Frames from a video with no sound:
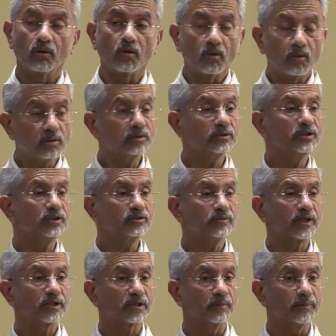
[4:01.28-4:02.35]
all these
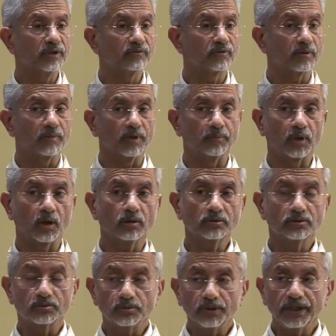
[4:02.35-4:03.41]
were coming from
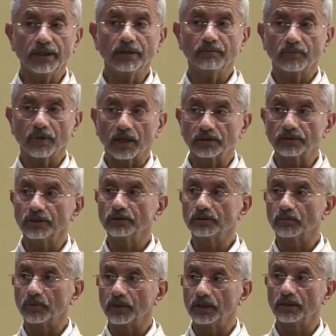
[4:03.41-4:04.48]
abroad. Today, I think
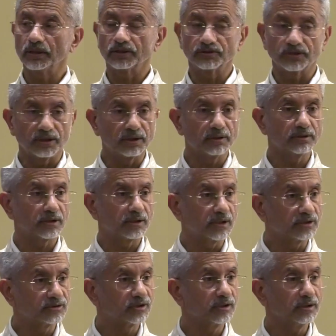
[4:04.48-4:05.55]
the world has learnt a
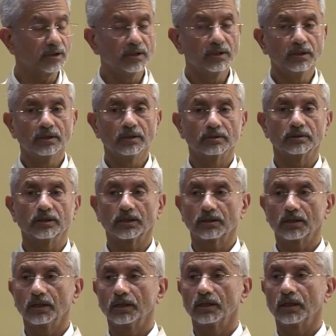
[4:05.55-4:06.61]
lesson that
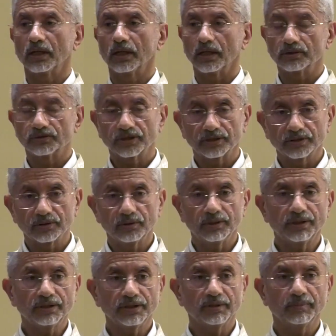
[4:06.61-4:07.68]

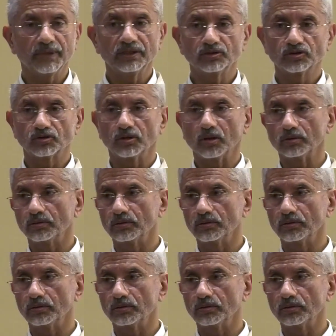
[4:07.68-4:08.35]
security means not